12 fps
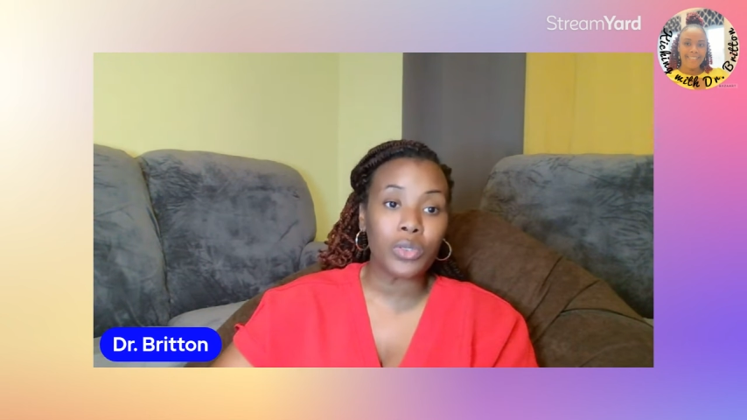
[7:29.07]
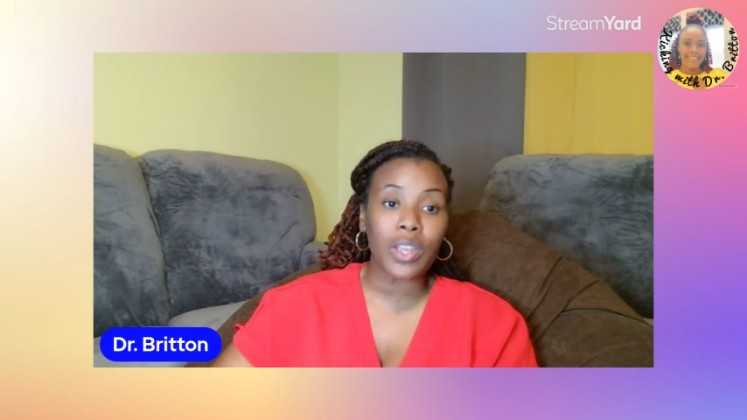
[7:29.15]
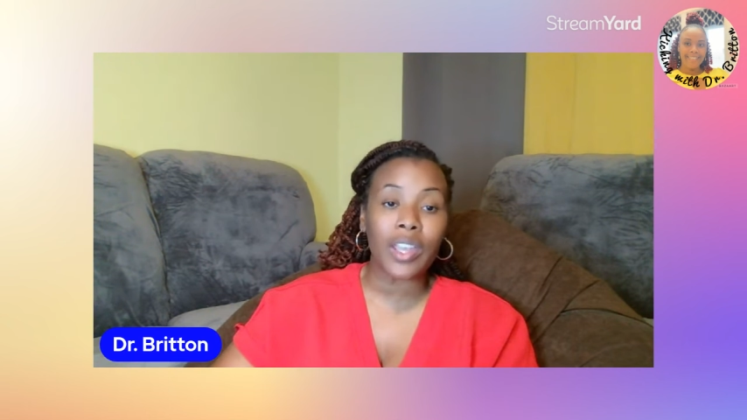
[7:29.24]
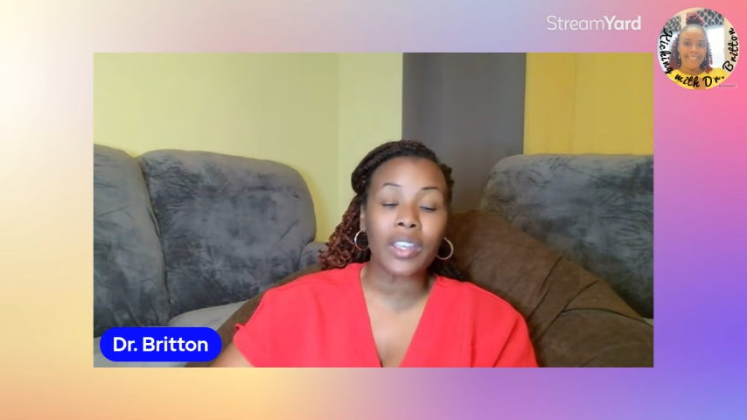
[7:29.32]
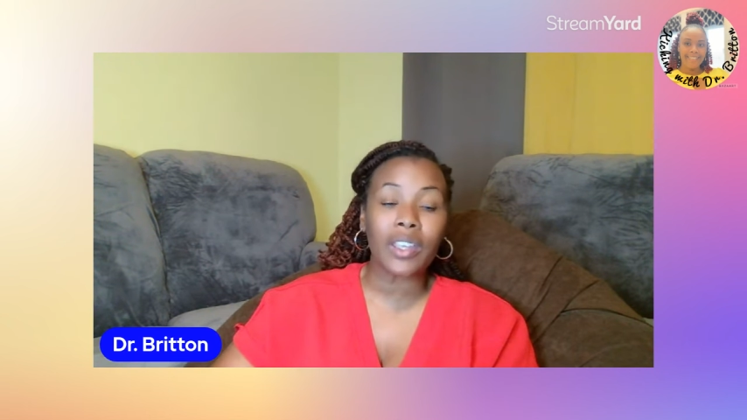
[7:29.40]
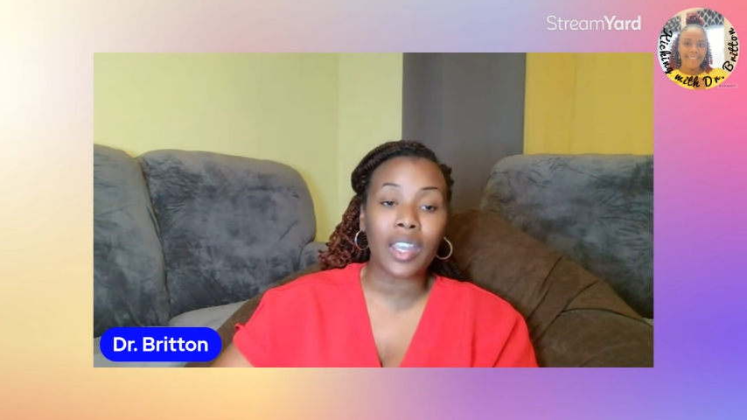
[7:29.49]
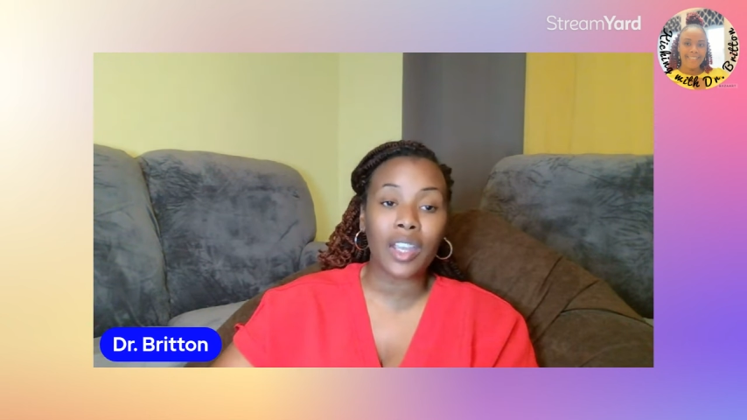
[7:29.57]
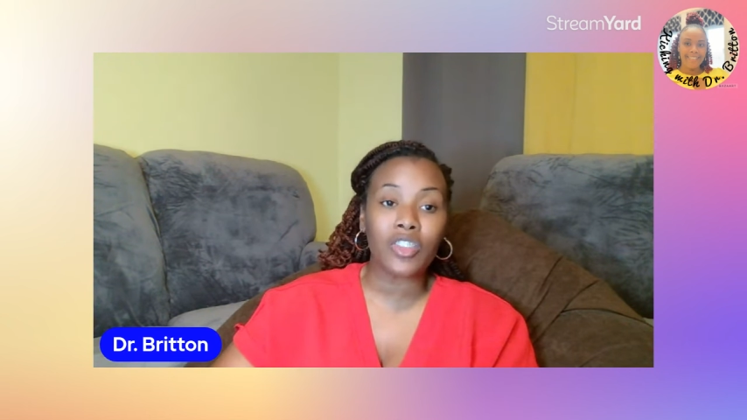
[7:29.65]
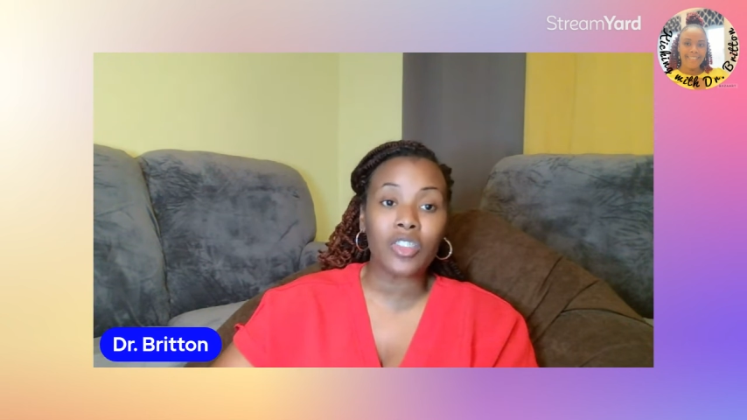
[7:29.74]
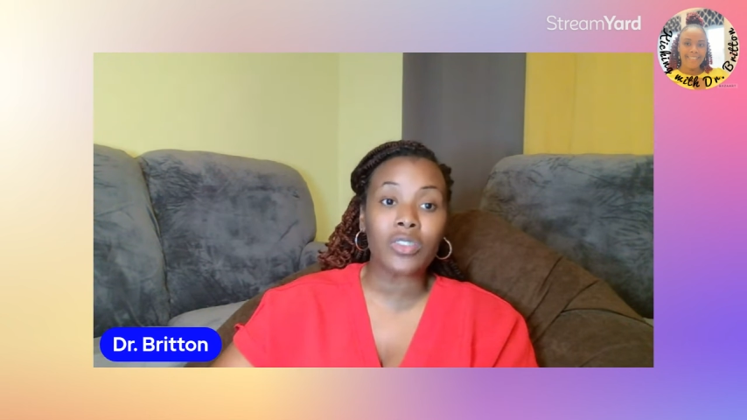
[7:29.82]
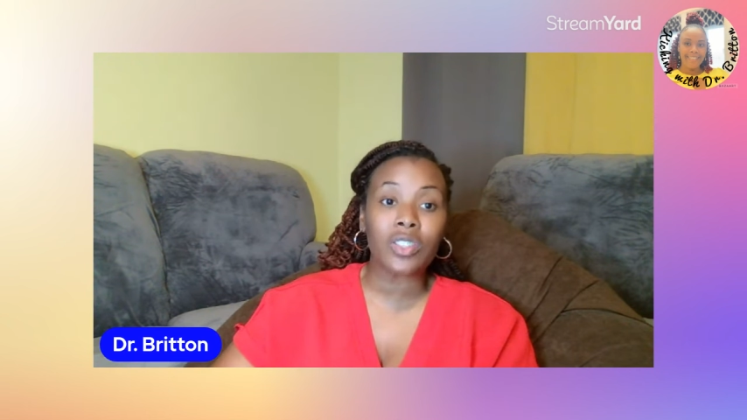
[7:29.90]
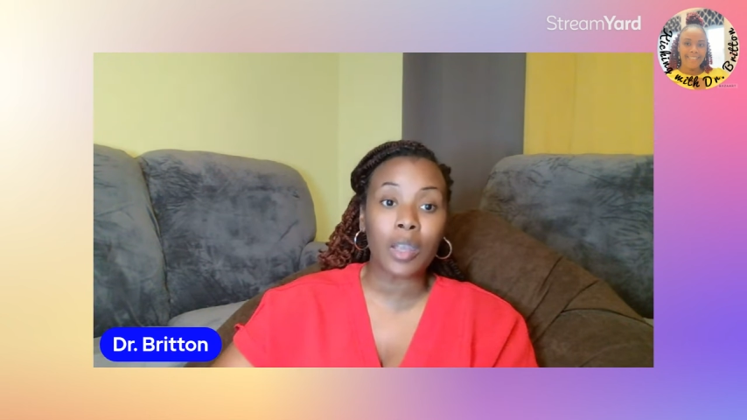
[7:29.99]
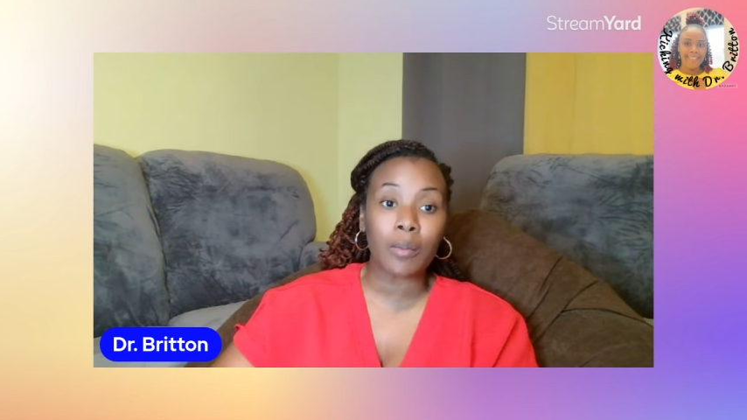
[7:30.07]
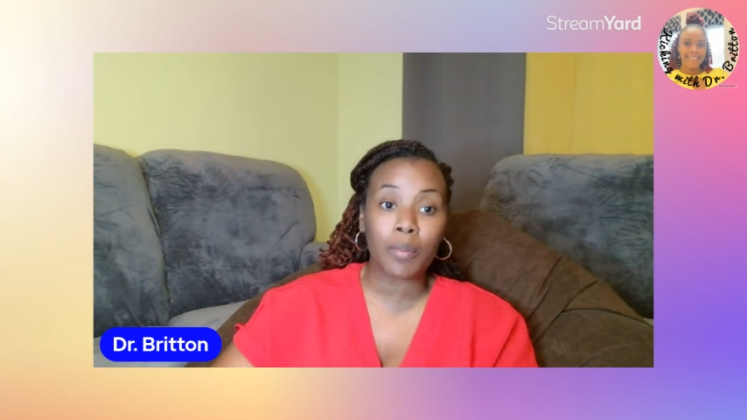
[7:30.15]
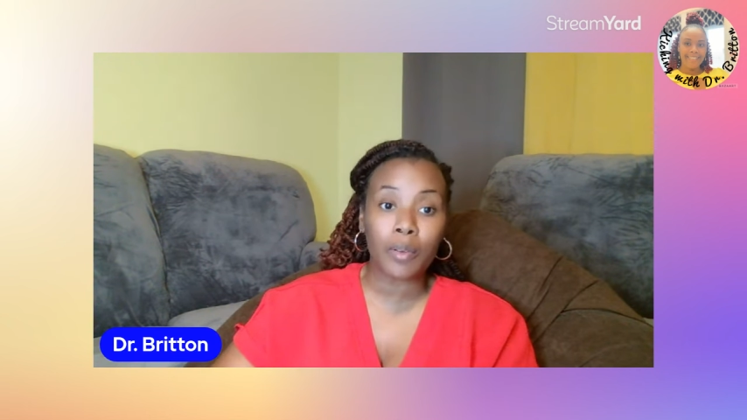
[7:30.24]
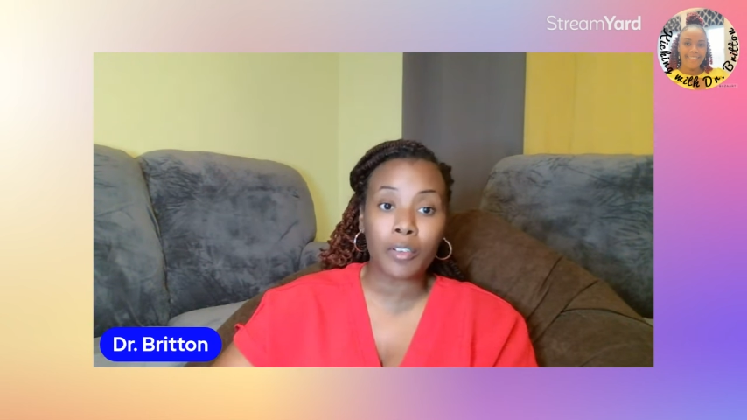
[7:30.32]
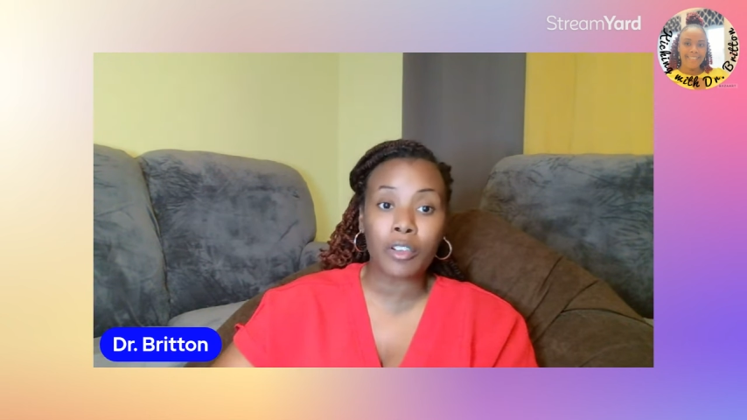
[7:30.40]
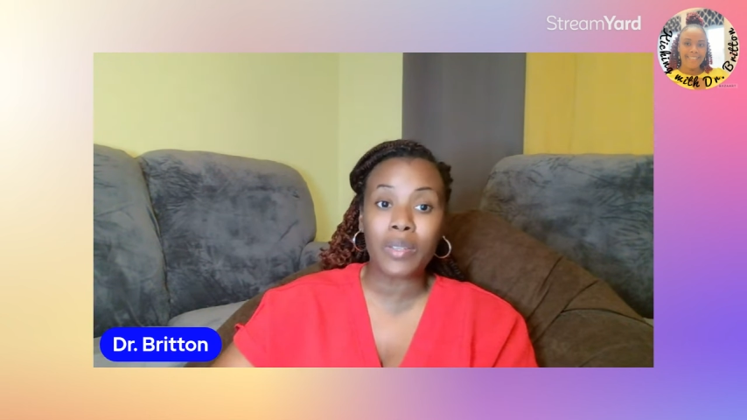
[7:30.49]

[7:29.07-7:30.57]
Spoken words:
to engage in temporary